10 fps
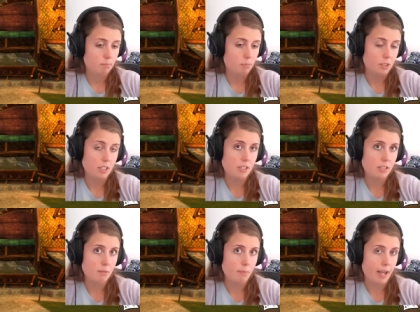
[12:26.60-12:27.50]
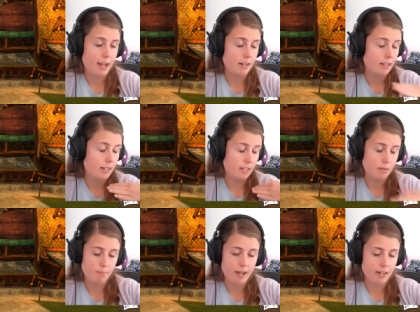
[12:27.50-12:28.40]
But this isn't bad. It
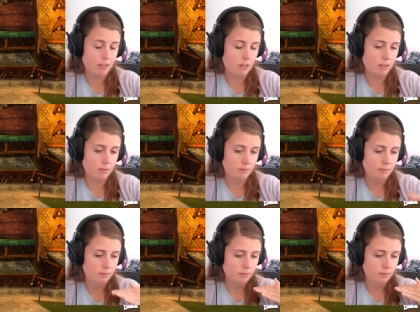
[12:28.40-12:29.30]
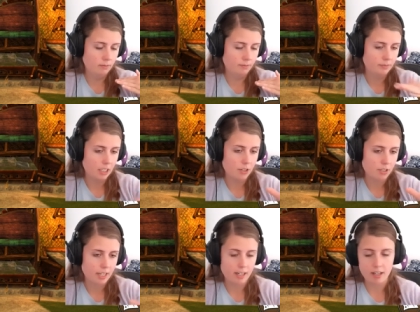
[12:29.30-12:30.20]
isn't bad at all. I just
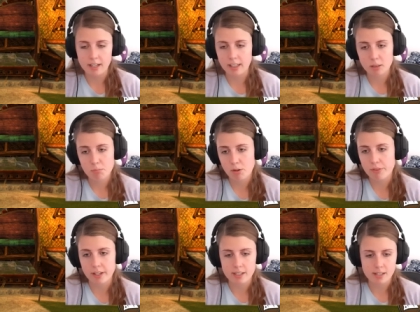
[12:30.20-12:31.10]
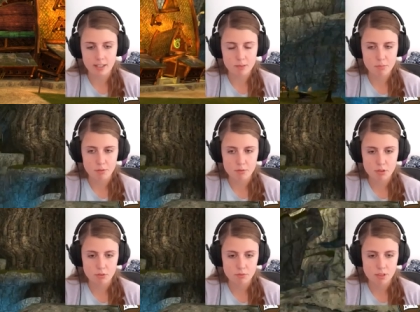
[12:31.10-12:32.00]
kinda, I like them both, I guess. I like them both,
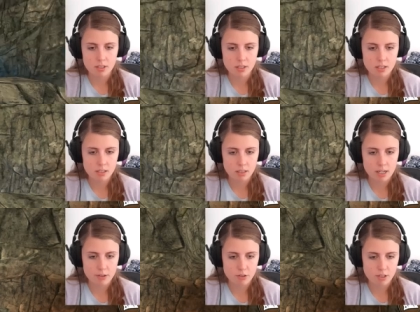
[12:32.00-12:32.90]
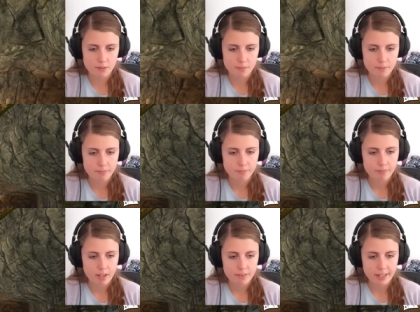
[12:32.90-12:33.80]
so it's, it's still nice to see.
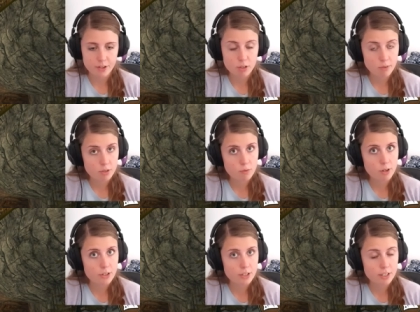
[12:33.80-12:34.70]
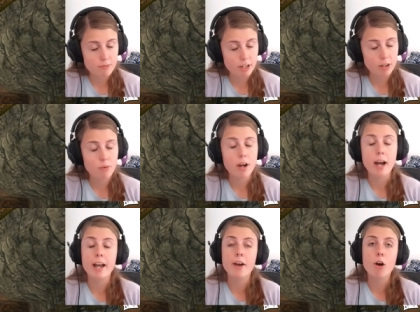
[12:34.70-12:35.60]
Thank you so much for watching this video.
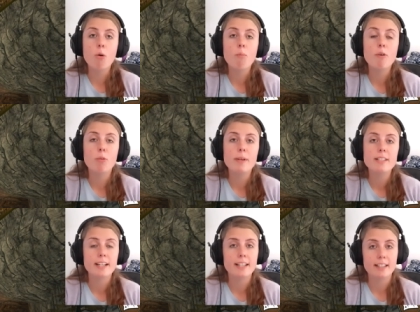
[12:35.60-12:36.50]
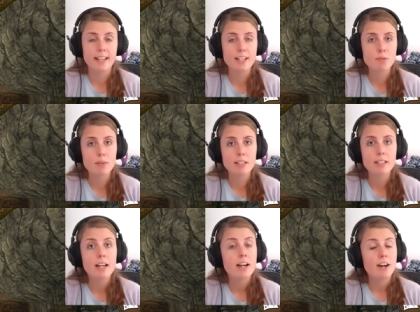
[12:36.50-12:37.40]
I hope we'll meet again in the next one.
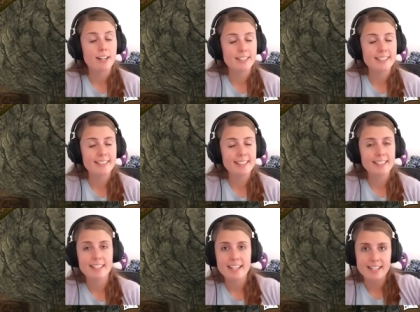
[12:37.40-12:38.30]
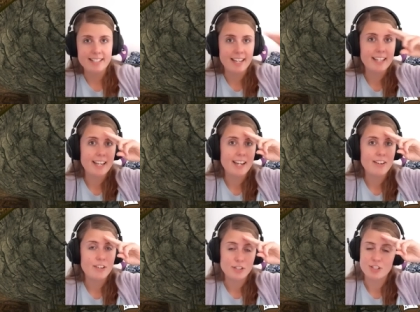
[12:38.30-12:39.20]
Until then, take
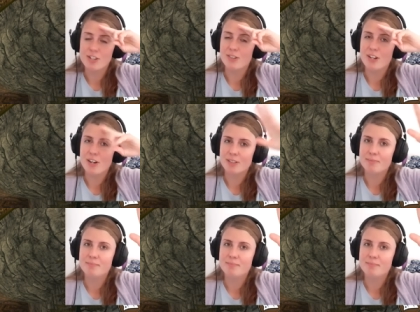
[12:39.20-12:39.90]
care, so long.